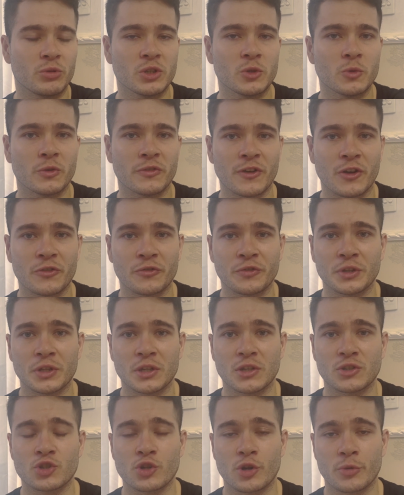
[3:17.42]
without feeling a
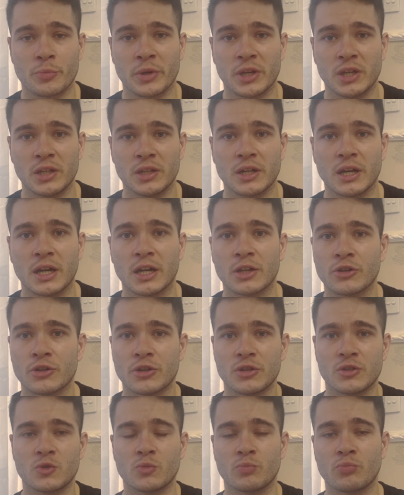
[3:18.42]
sharp pain. I
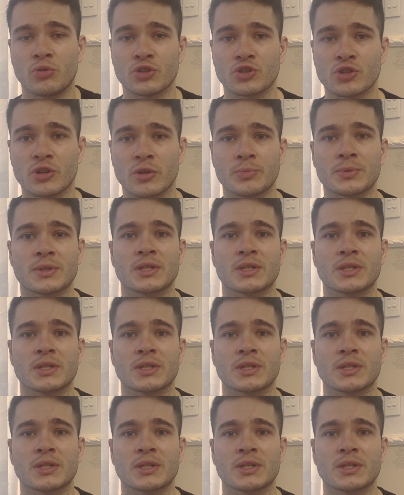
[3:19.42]
couldn't do push-ups.